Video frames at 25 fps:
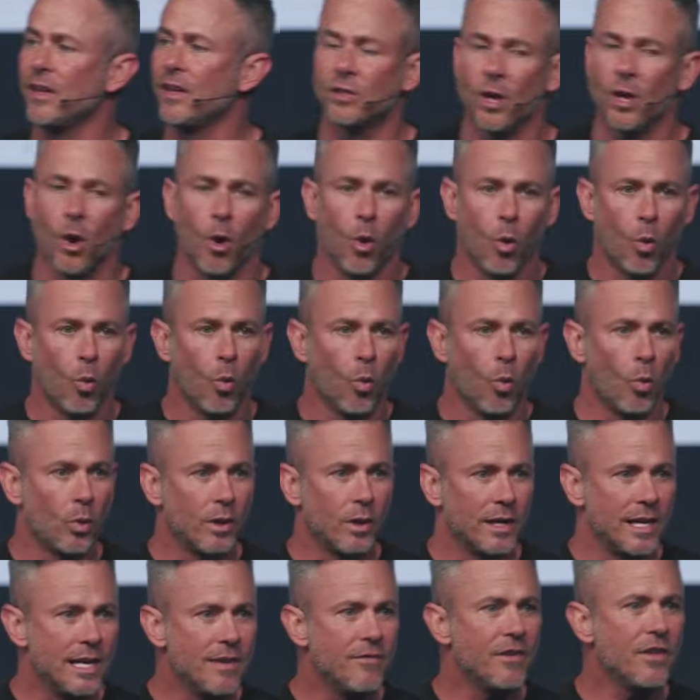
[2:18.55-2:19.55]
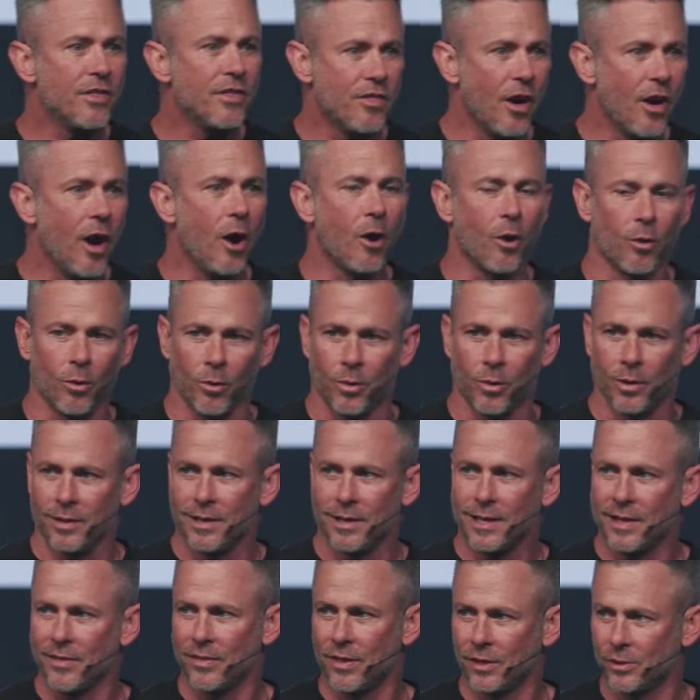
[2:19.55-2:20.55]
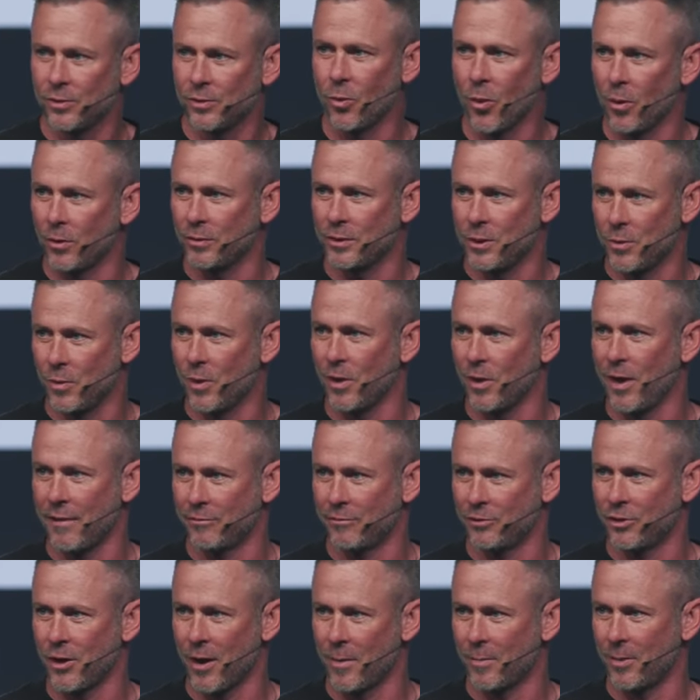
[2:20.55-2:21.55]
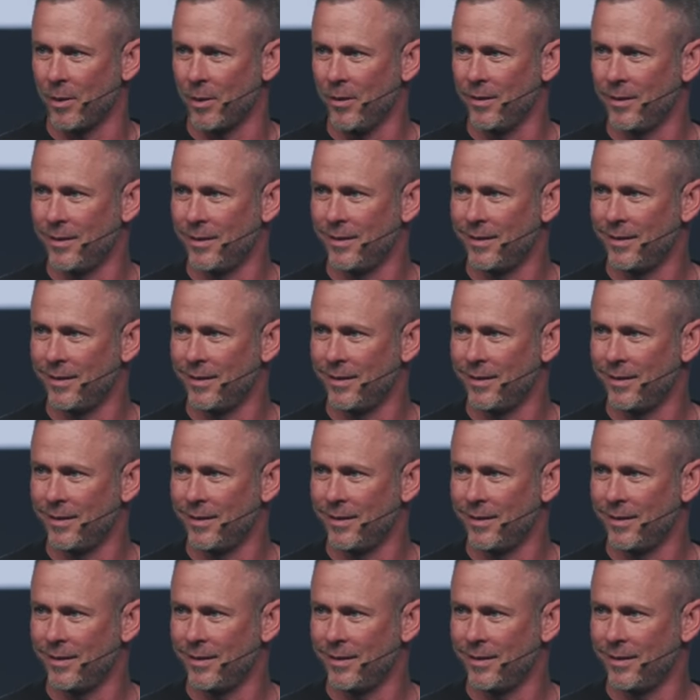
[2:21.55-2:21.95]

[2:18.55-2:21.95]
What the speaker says: this. Even though in this world you will have trouble,